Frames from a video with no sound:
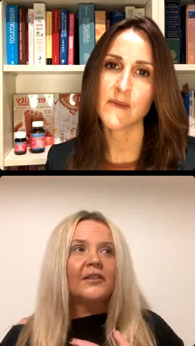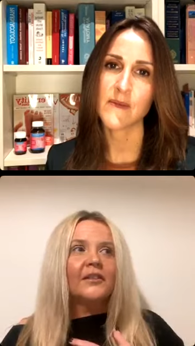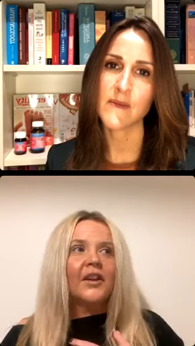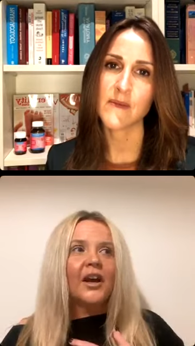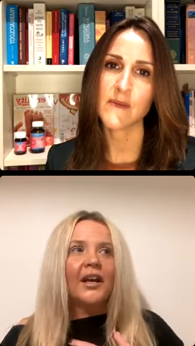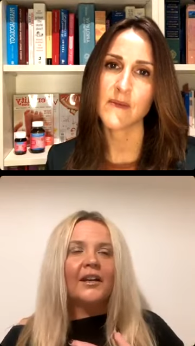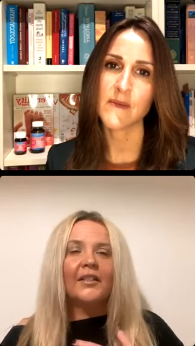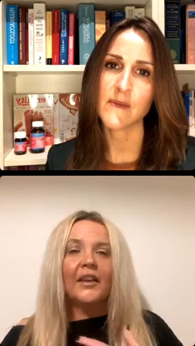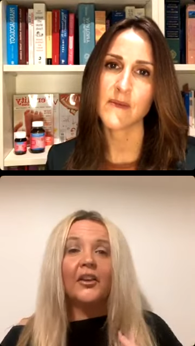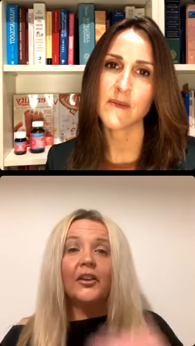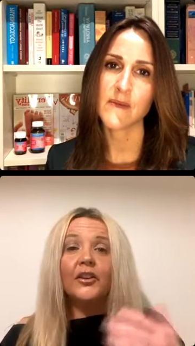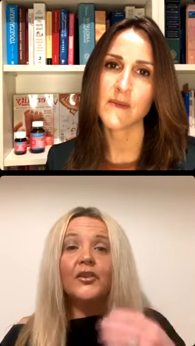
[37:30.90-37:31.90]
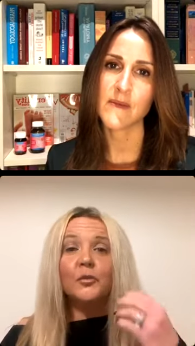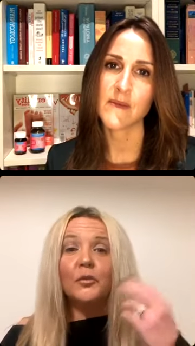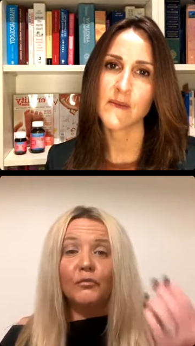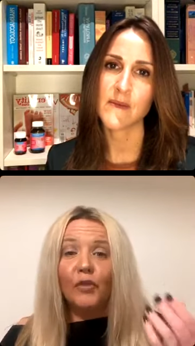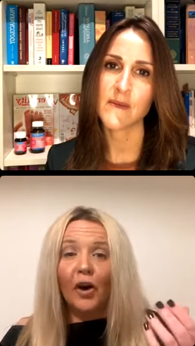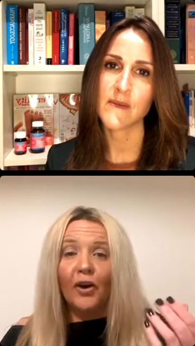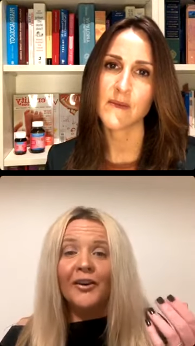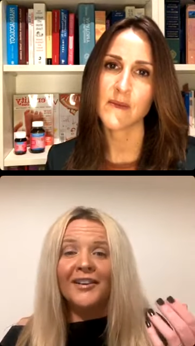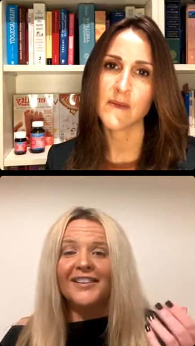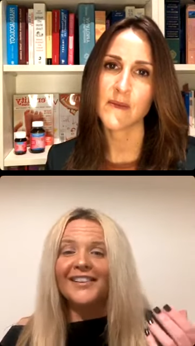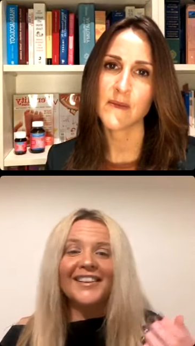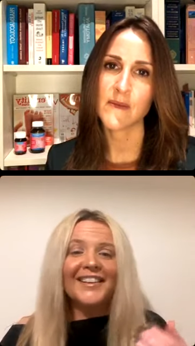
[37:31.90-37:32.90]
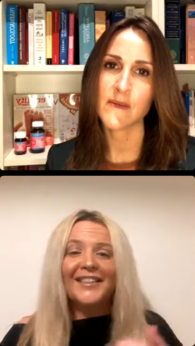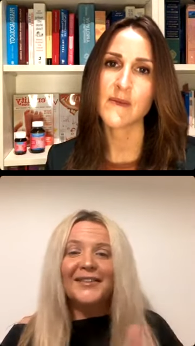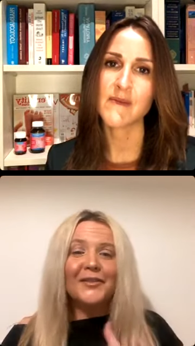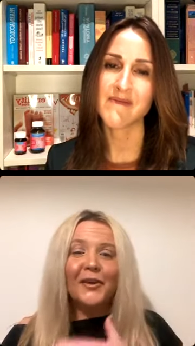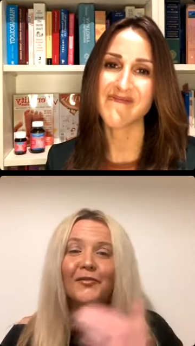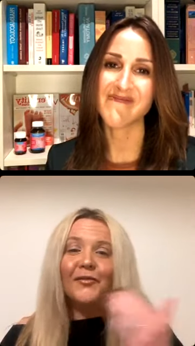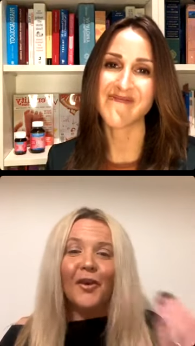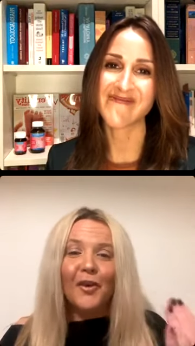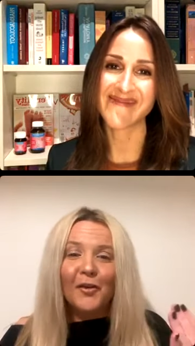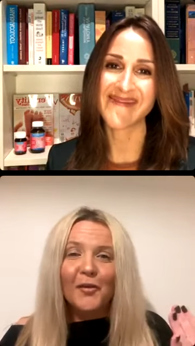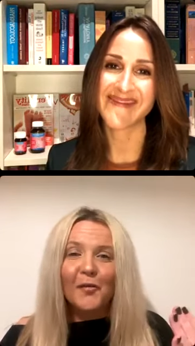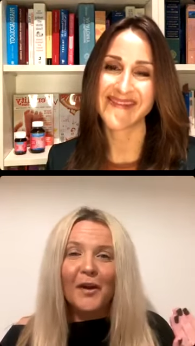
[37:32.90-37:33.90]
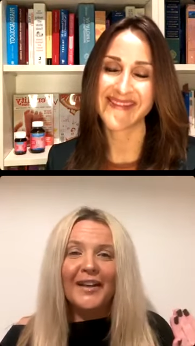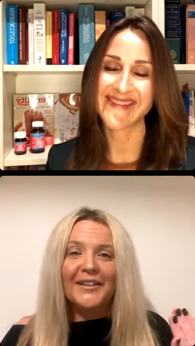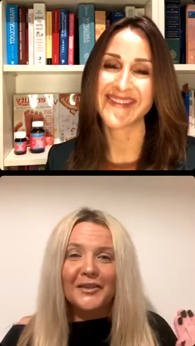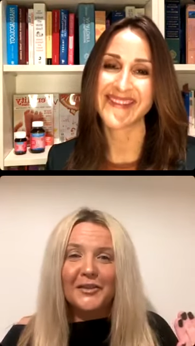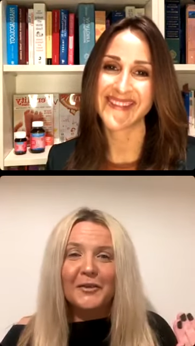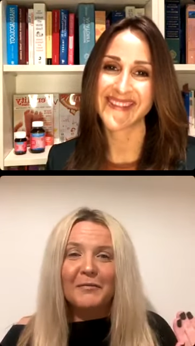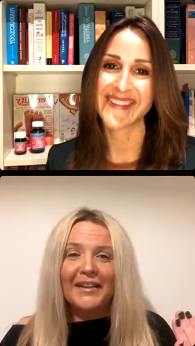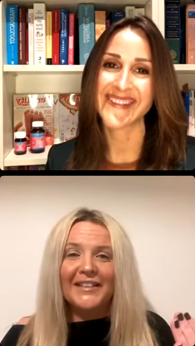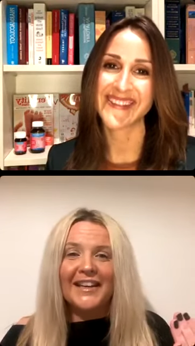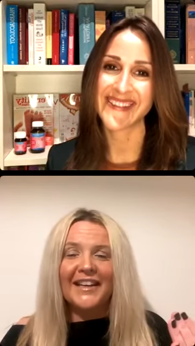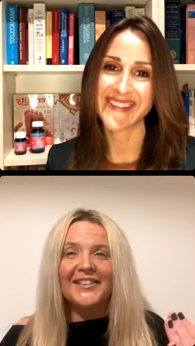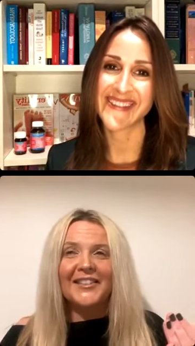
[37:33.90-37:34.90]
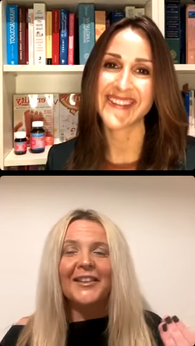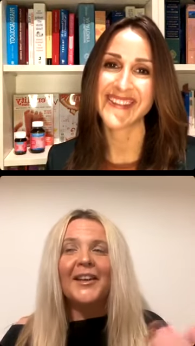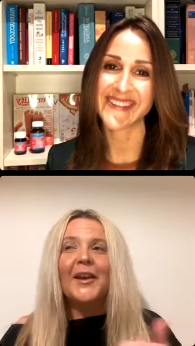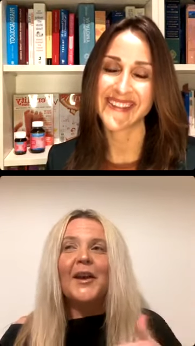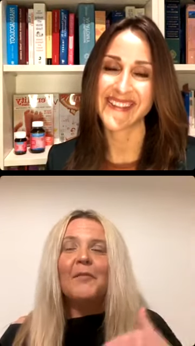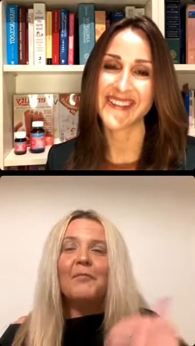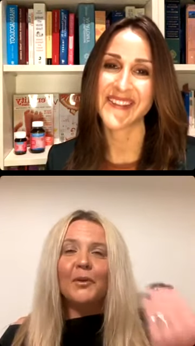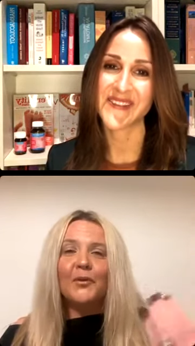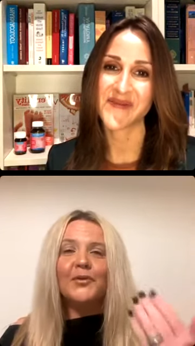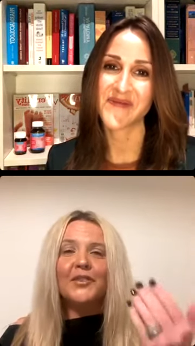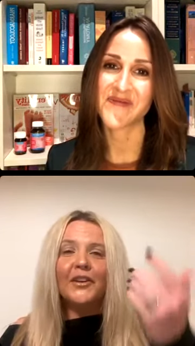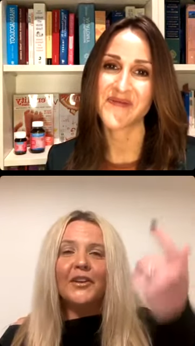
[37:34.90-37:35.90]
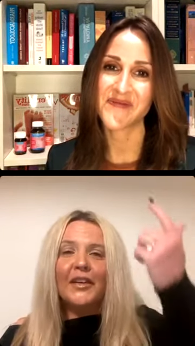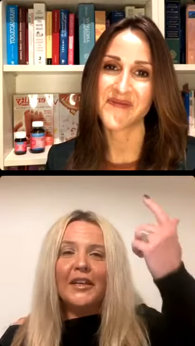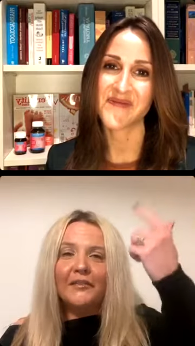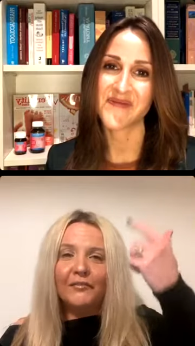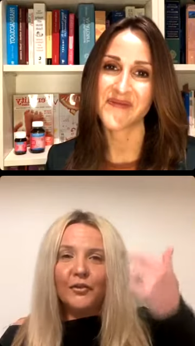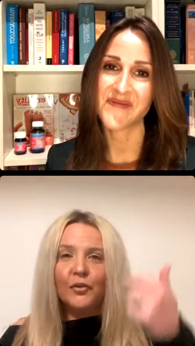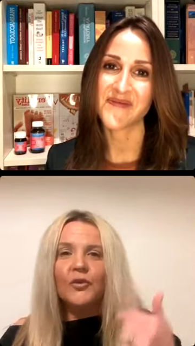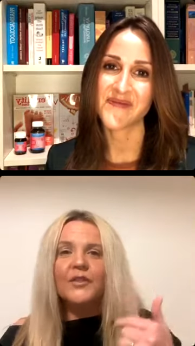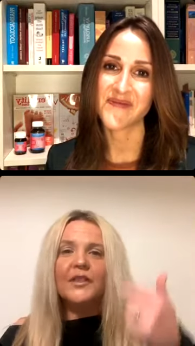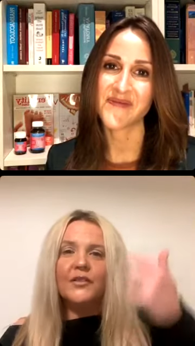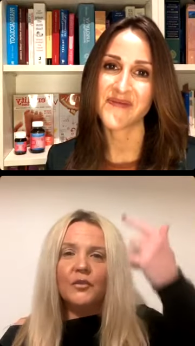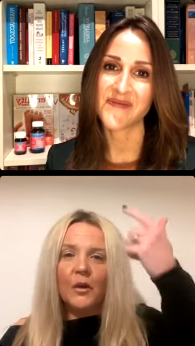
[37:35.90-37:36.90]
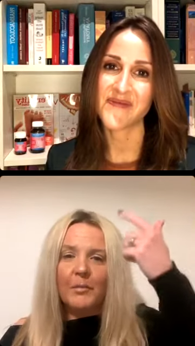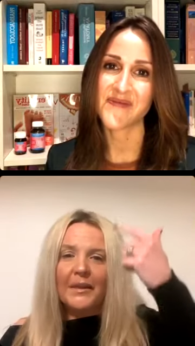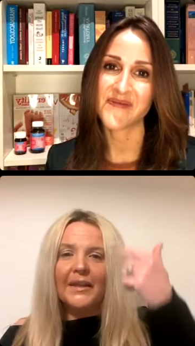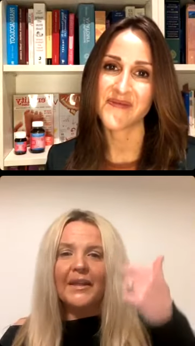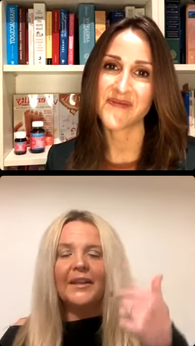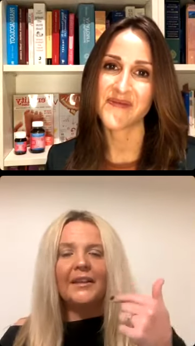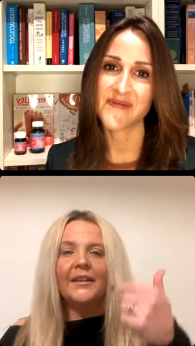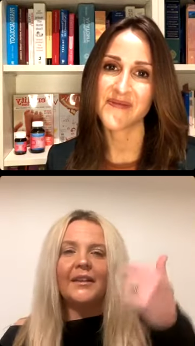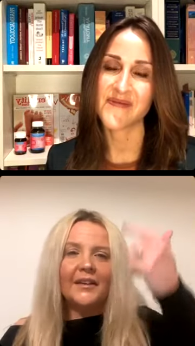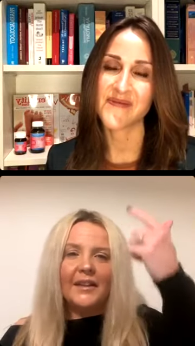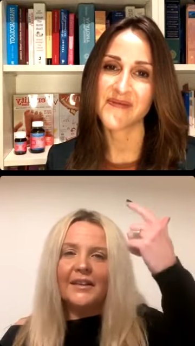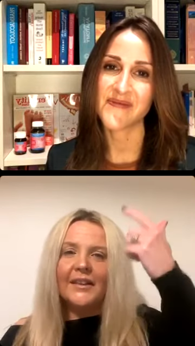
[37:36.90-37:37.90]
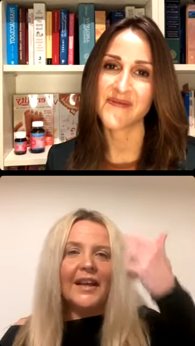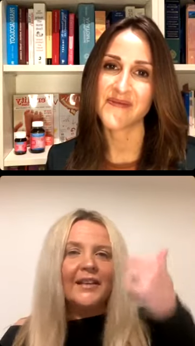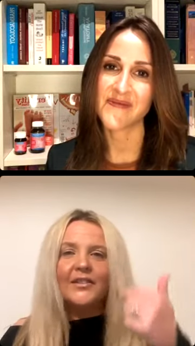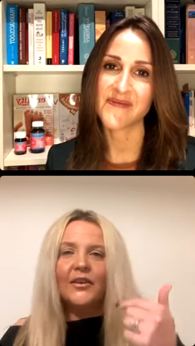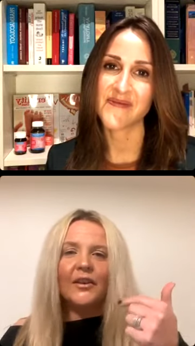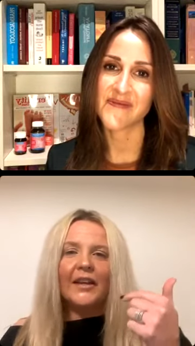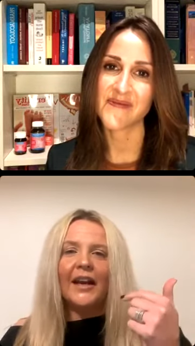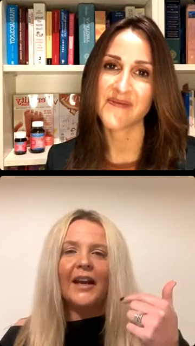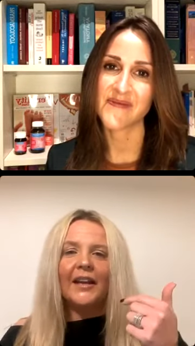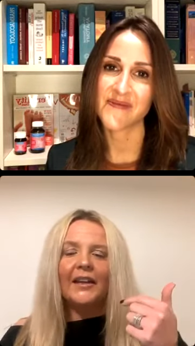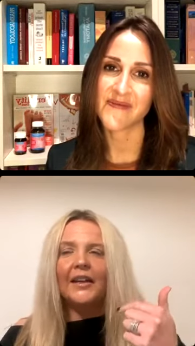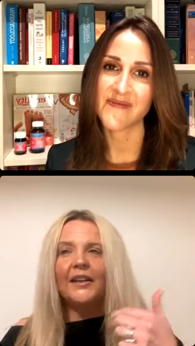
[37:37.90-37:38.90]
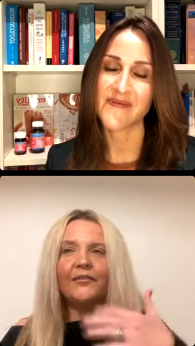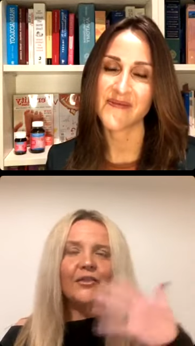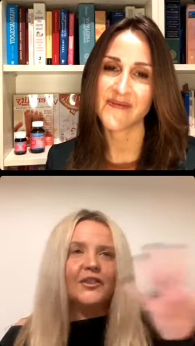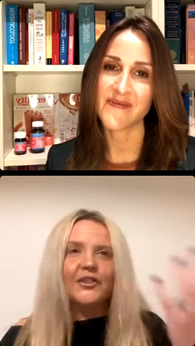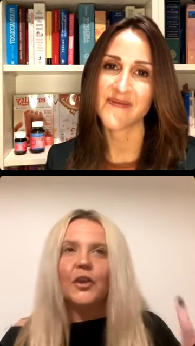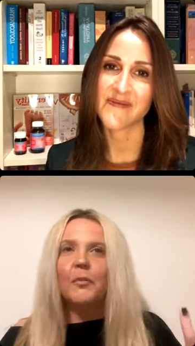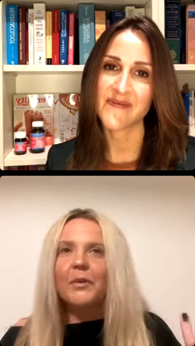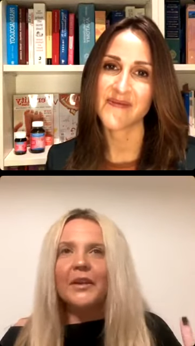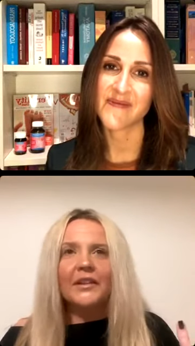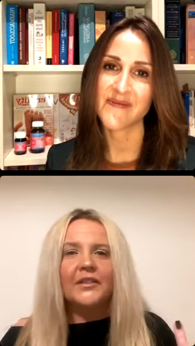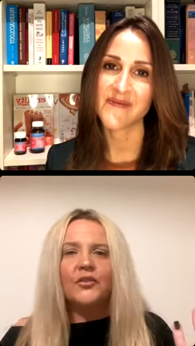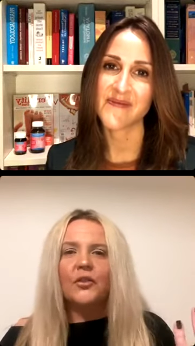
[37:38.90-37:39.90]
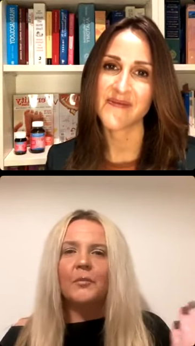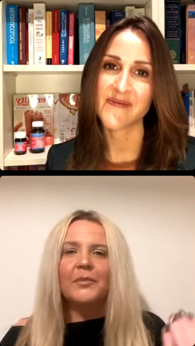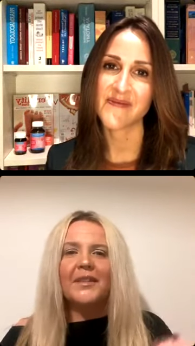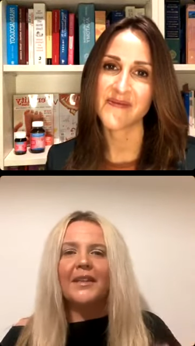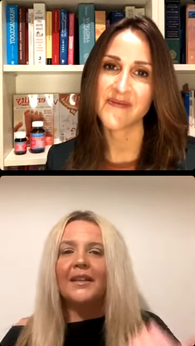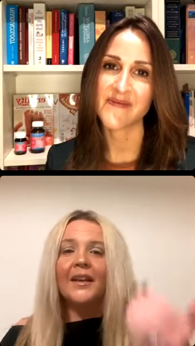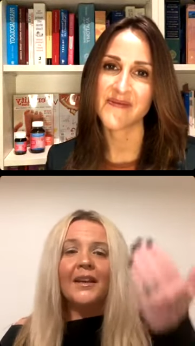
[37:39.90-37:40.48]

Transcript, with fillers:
Speaker 1: like they're going to do it wrong. There's no mm. wrong way to do meditation. But also, if thoughts are dropping in, then that's okay. If the shopping list drops in,